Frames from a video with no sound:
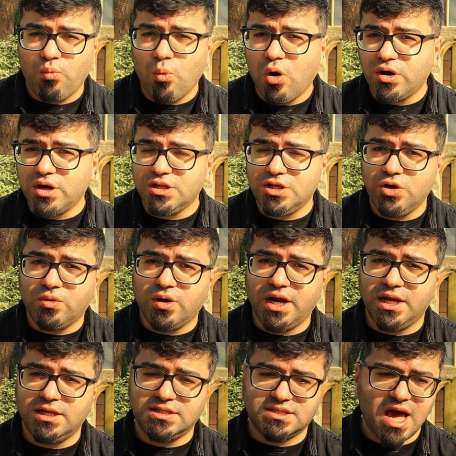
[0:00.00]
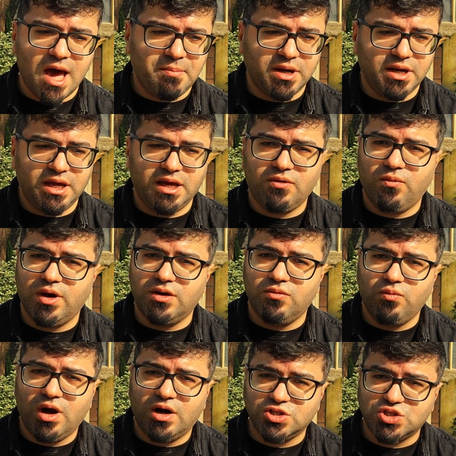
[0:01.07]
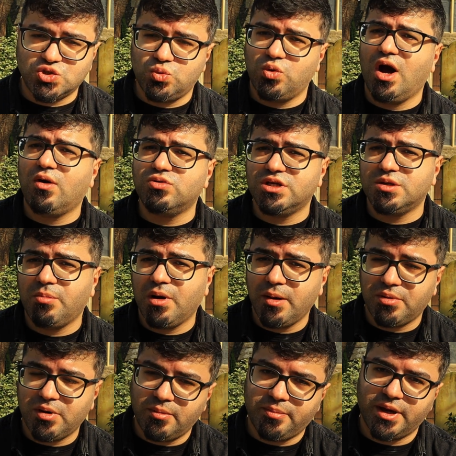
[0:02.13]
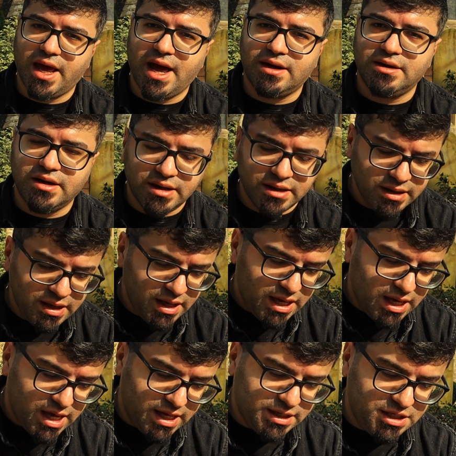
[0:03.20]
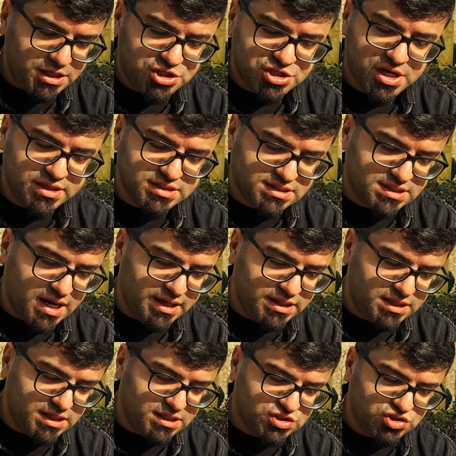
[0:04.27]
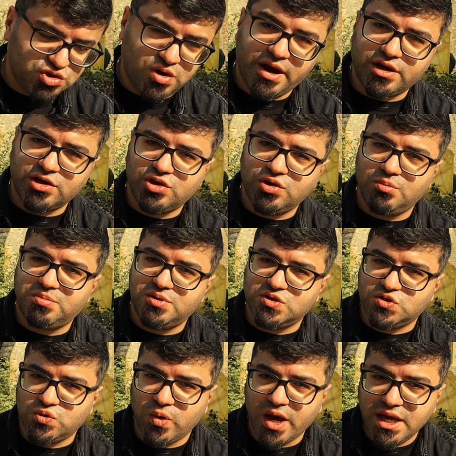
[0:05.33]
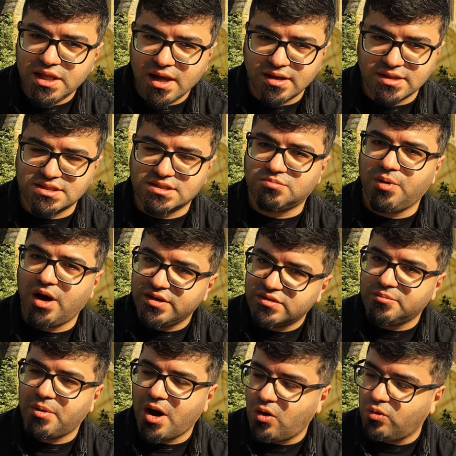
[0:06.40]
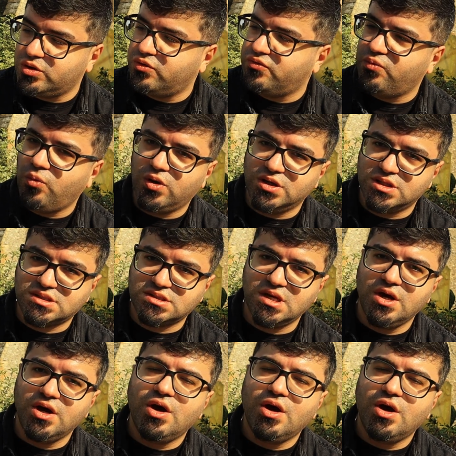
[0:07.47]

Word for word: war in Ukraine is happening, when we are surrounded by propaganda and each side is trying to persuade us by the power of words